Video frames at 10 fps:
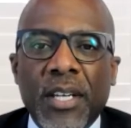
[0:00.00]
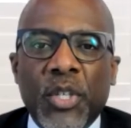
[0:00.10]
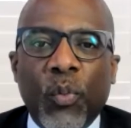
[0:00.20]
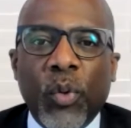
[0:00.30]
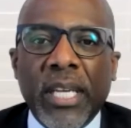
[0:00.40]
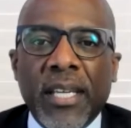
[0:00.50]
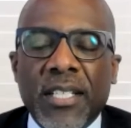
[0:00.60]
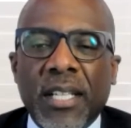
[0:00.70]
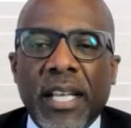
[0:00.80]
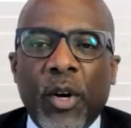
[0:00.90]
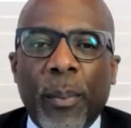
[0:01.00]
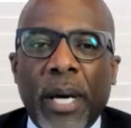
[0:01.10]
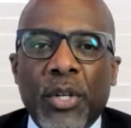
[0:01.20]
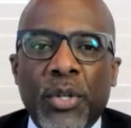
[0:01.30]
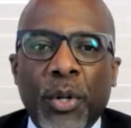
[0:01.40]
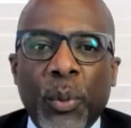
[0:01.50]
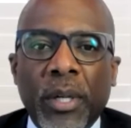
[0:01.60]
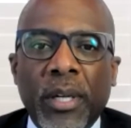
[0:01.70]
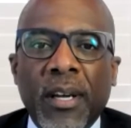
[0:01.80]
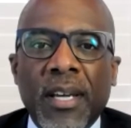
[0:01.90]
to read his letter about
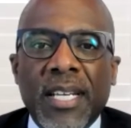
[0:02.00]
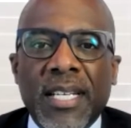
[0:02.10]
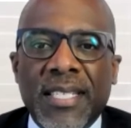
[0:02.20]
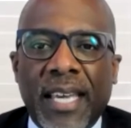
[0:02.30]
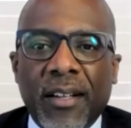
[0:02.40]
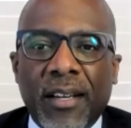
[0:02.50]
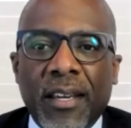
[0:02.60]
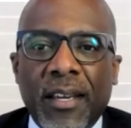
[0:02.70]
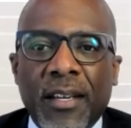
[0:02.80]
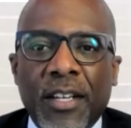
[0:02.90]
Durwood Zaelke,